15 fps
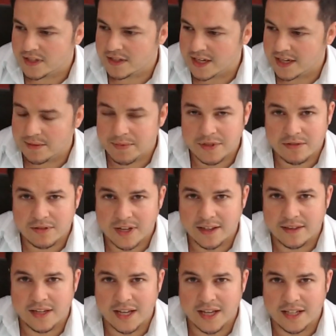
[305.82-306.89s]
can help you to
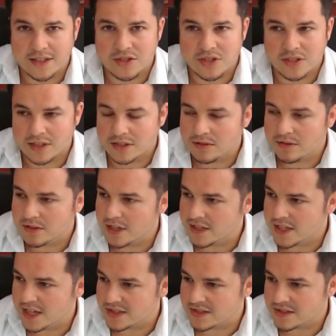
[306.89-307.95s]
get an edge,
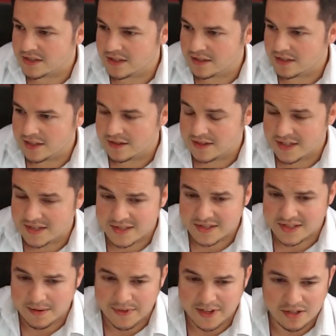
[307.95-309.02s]
and this
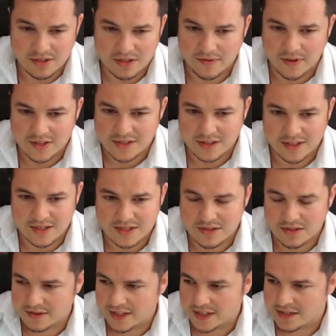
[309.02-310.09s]
is something universal. It's
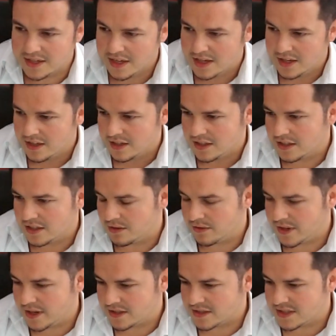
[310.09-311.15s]
not that you know,
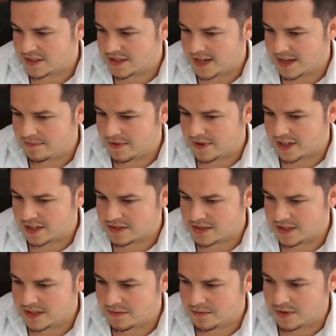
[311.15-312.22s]
there's a time where the
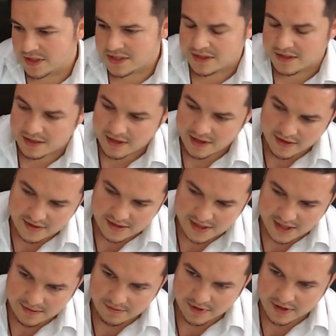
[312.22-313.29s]
causality works and another
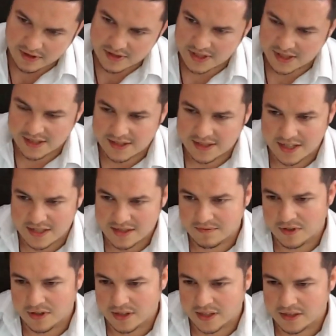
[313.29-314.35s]
time where the causality doesn't
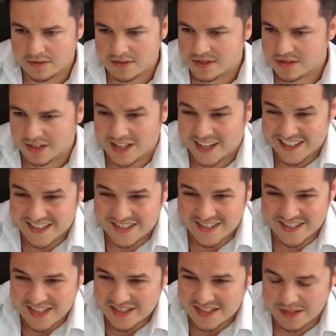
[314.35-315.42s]
work. You know, it's not like a
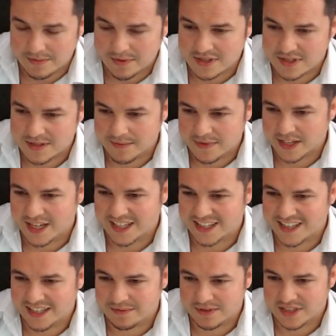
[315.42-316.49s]
system or something like
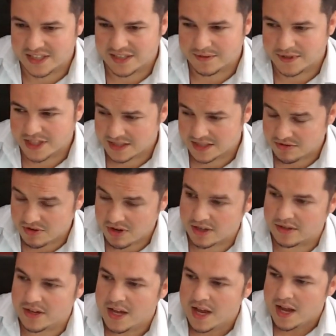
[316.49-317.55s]
that which has a
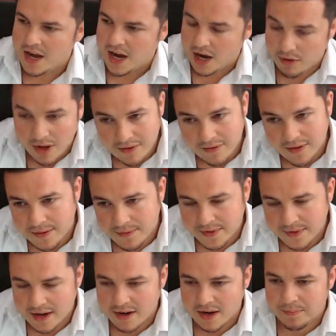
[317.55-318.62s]
drawdown. However,
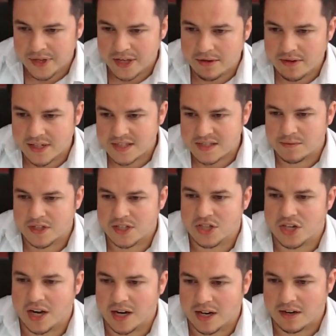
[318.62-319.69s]
there are periods which
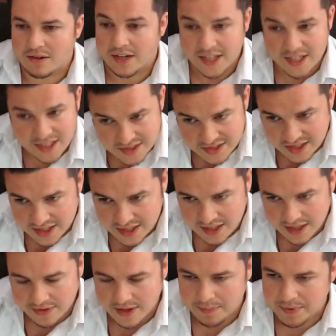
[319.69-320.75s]
are easy
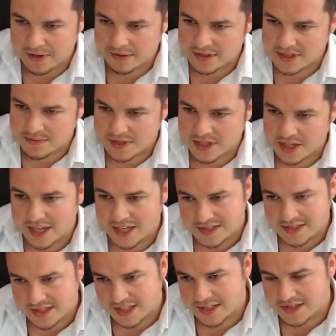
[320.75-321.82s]
and there are periods which are
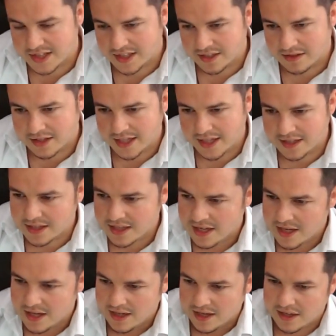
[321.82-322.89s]
less easy, okay?
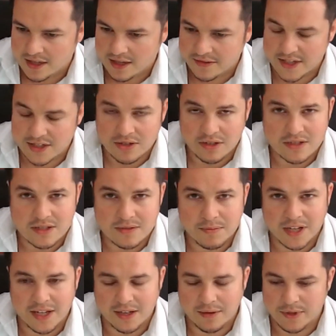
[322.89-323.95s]
And that should also be
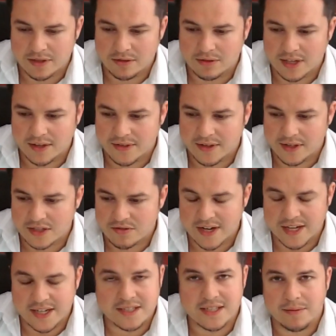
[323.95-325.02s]
clear. When you look at the
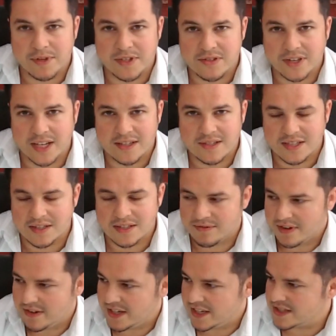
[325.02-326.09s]
trade examples, you can see
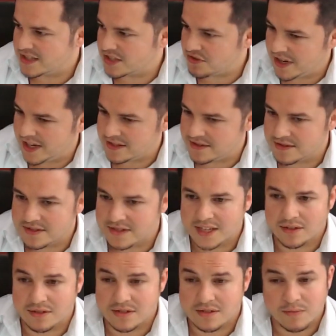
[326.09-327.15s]
very easy trades. You
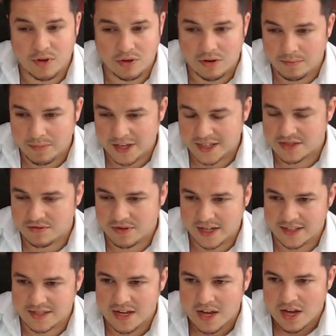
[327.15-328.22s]
see also more complex
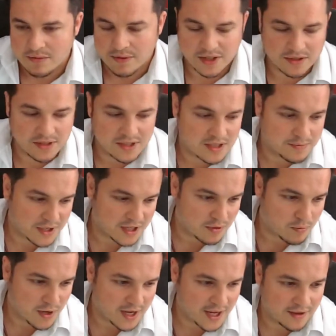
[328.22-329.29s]
trades where you need to be
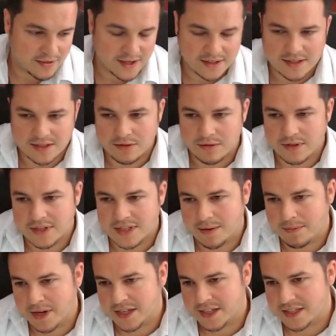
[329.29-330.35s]
aware that, you know, the
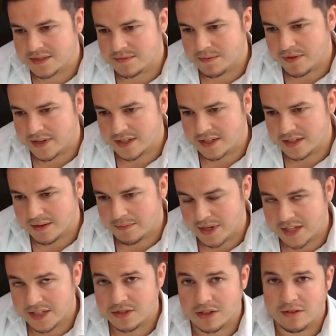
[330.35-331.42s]
dumb money is within the dumb
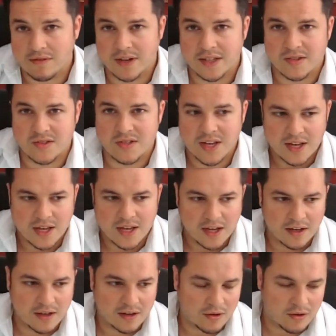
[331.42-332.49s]
money tolerance,
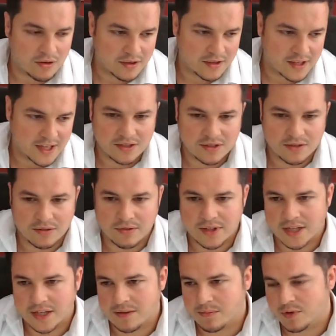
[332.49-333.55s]
or that, you know,
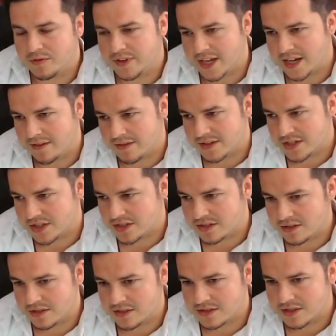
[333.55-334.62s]
the moving
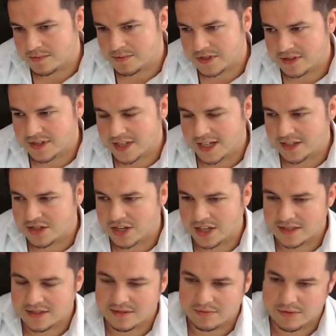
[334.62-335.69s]
average stops on a day
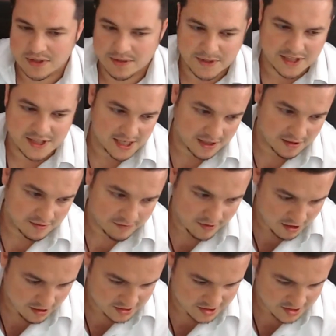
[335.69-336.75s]
chart will be taken
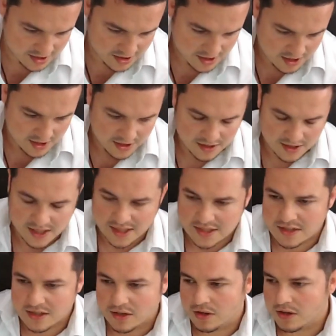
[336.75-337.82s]
first,
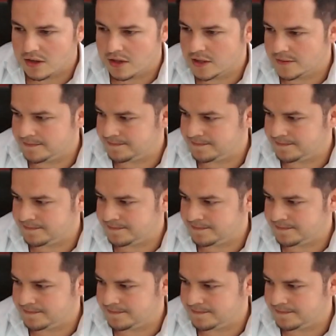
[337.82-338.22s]
yes, or